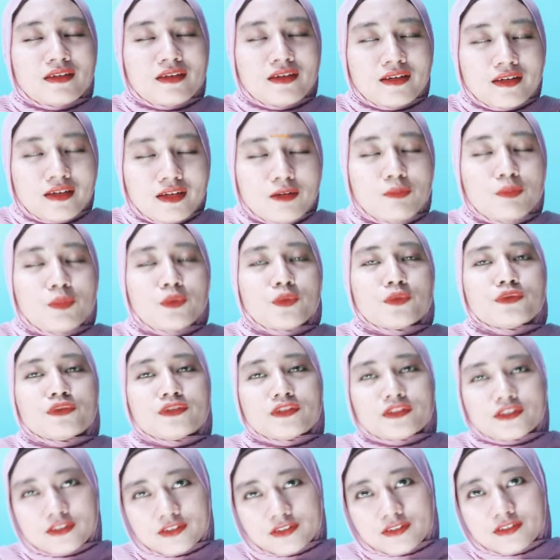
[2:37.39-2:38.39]
air
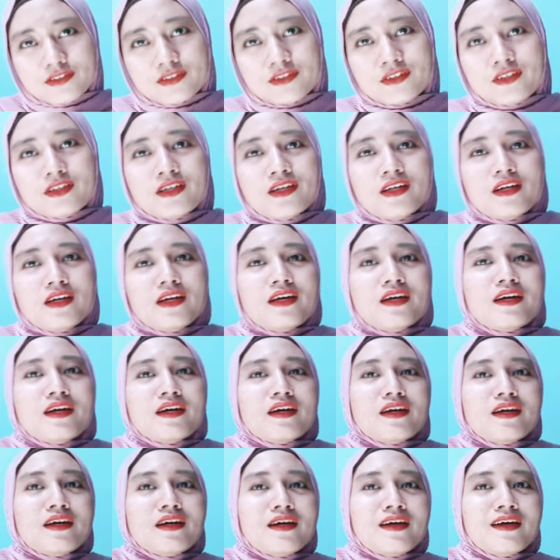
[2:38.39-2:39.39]
pollution.
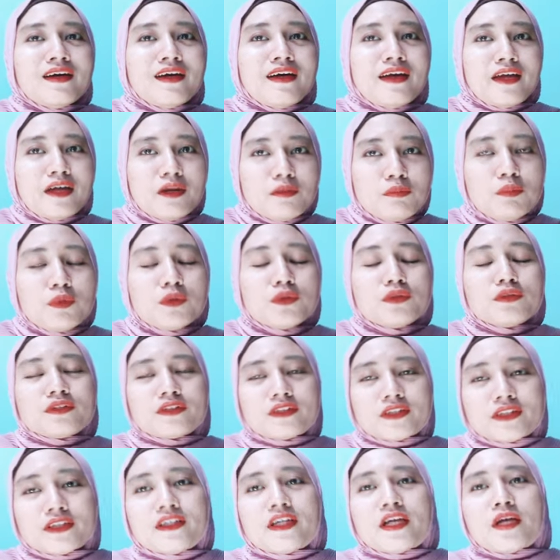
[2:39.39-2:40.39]
Air
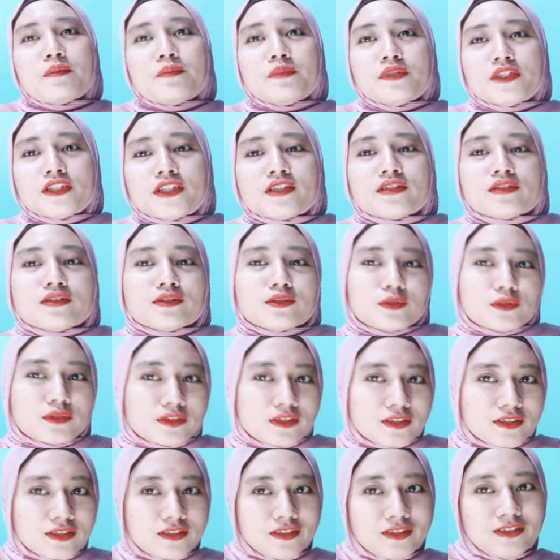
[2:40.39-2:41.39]
pollutant emission
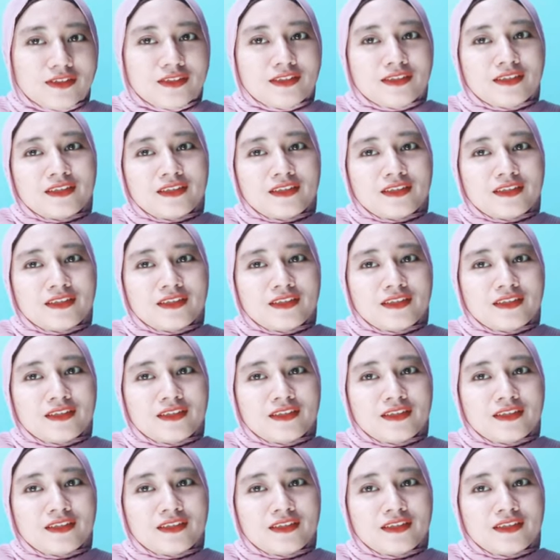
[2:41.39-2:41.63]
sources